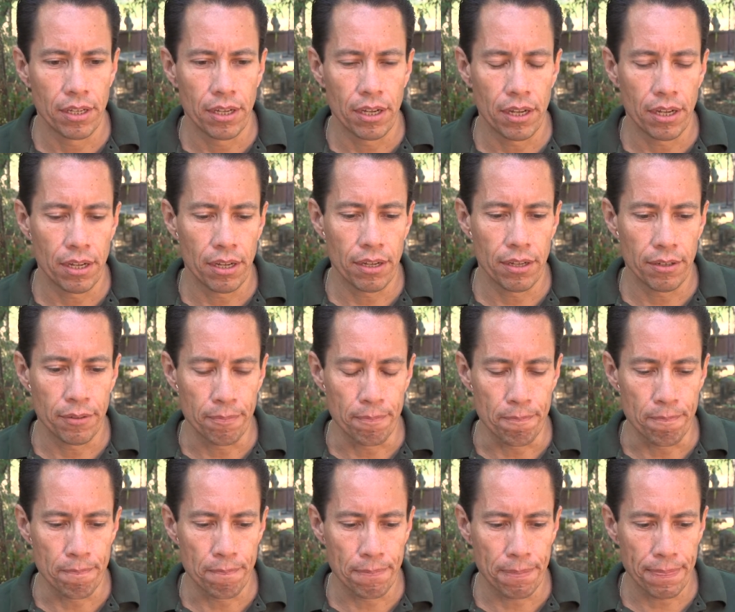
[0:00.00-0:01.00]

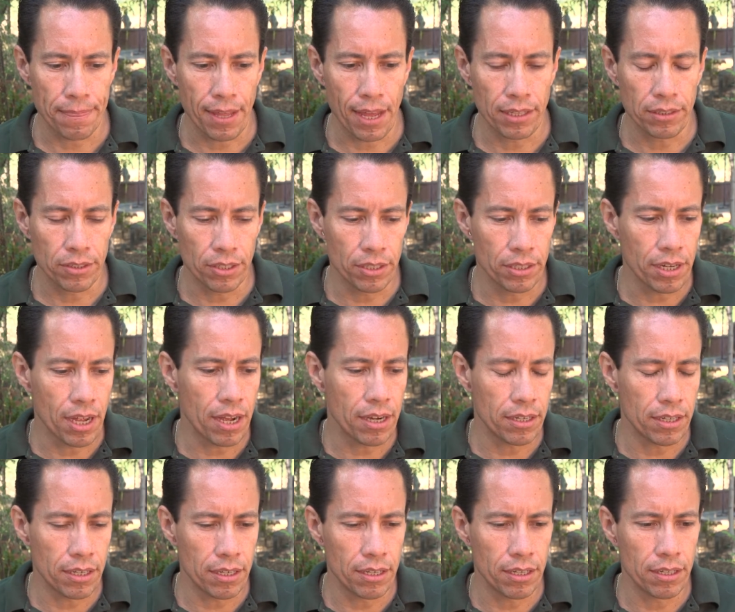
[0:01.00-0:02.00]
I learned how
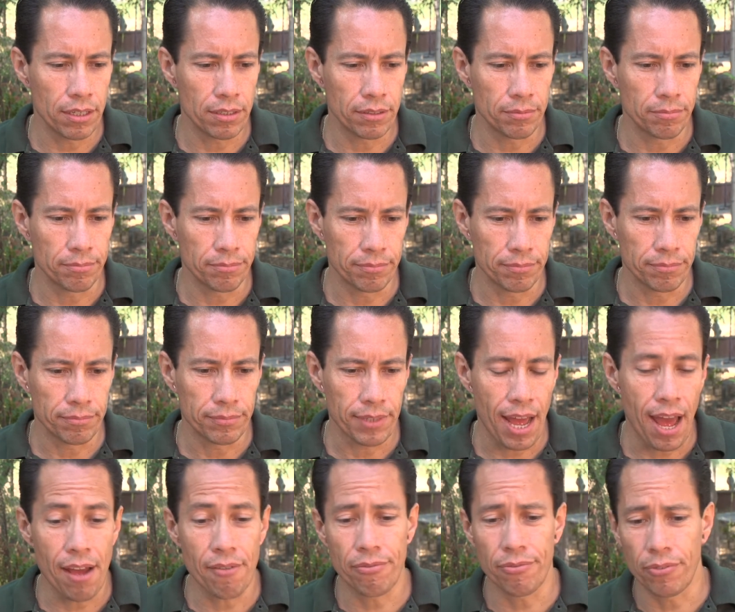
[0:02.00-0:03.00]
to
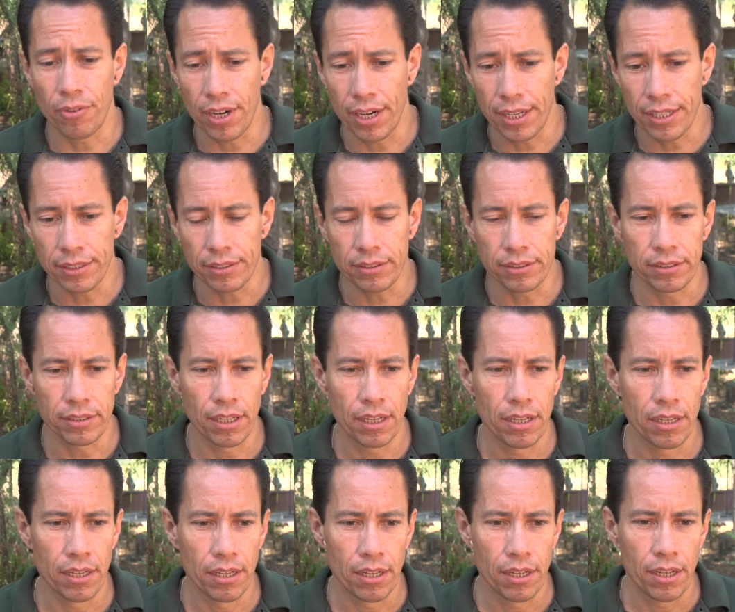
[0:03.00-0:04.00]
have friends.
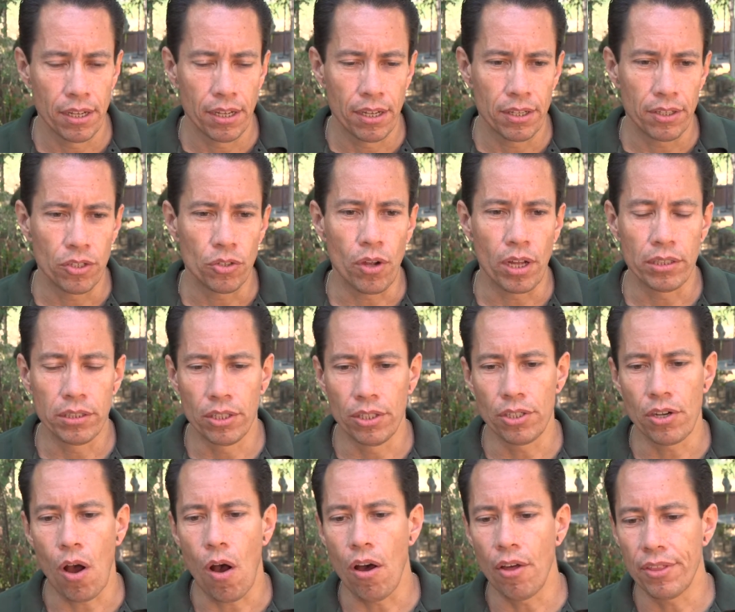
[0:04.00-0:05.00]
I
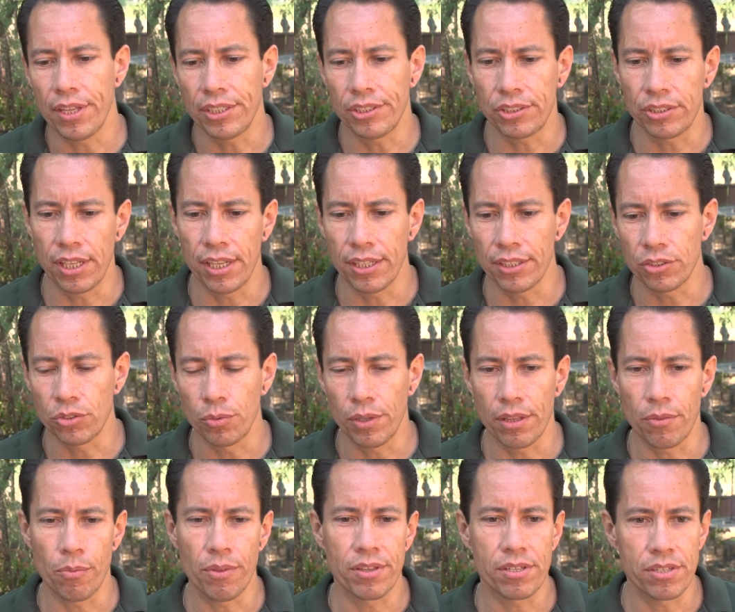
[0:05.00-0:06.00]
learned all these things
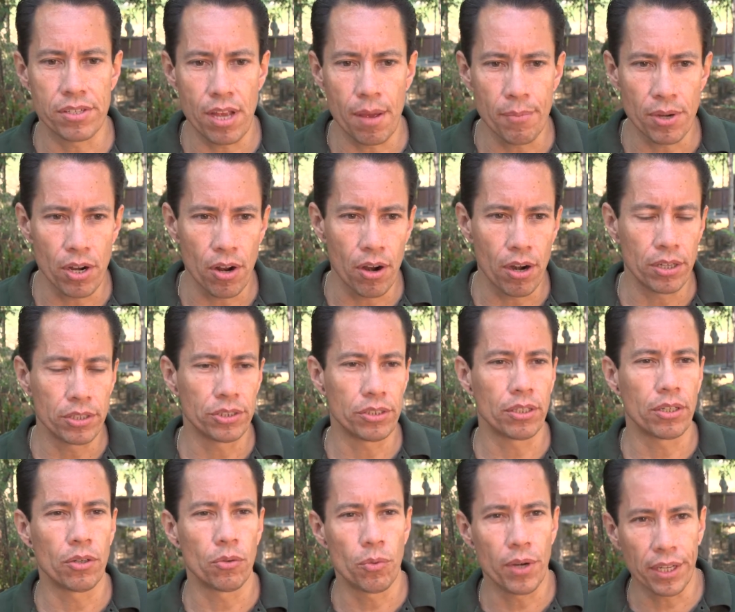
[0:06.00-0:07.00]
with seminars, the
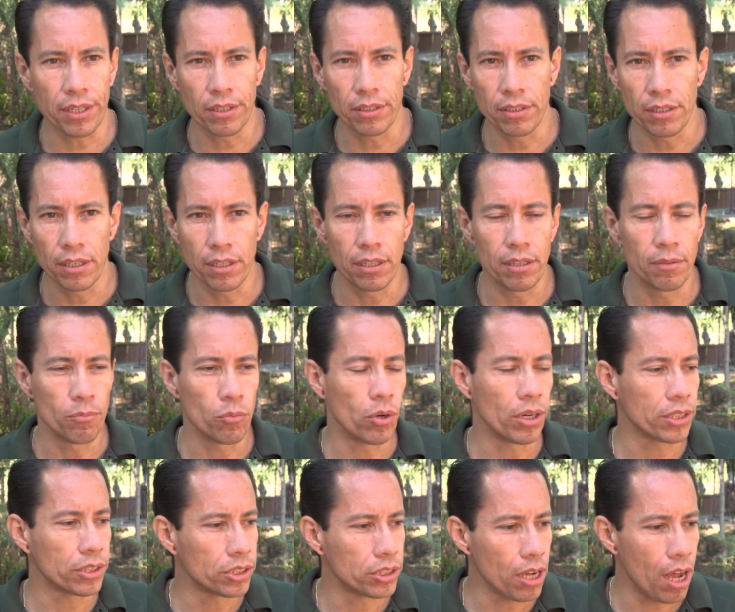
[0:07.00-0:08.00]
curriculum,
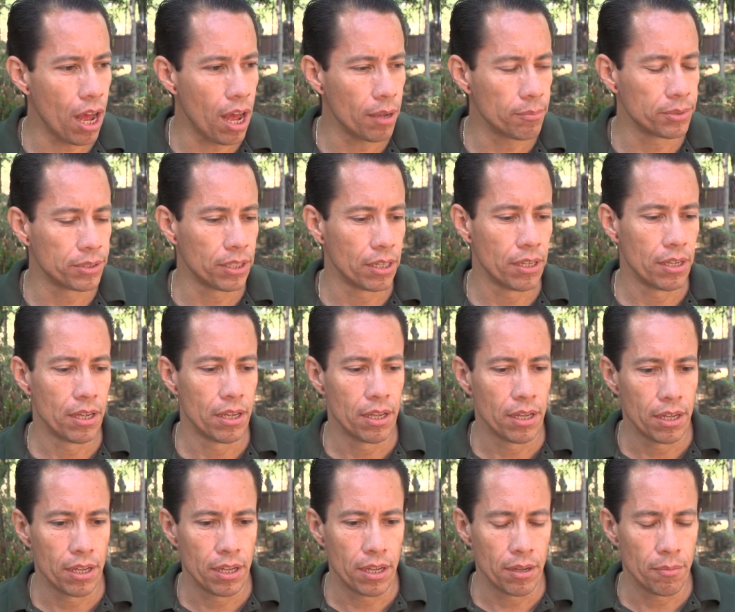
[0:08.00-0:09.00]
workshops.
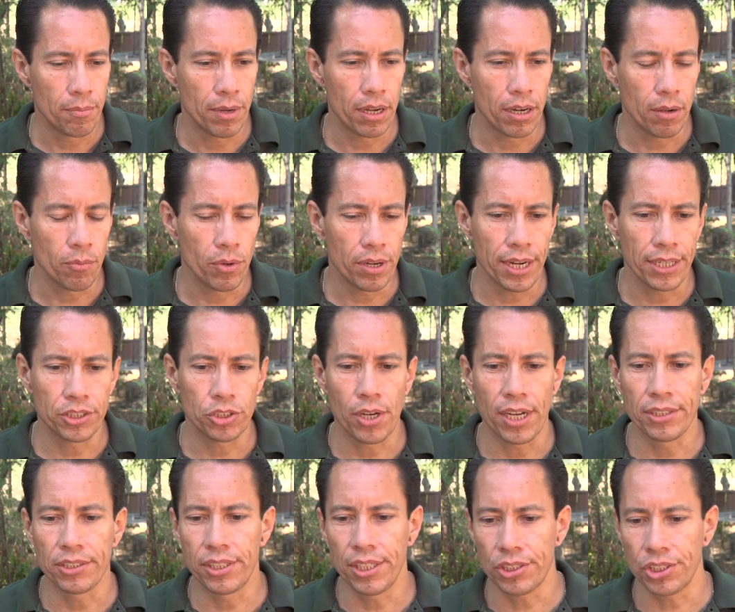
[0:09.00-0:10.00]
But when I
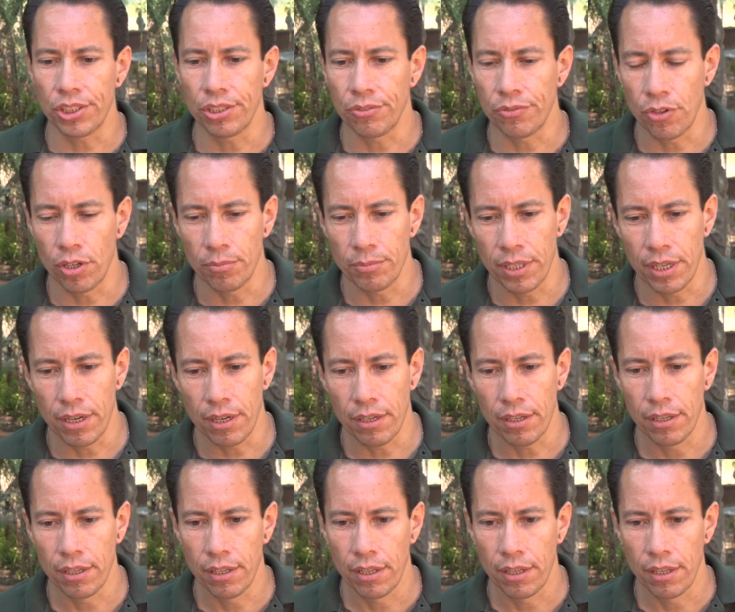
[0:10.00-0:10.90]
transitioned from there,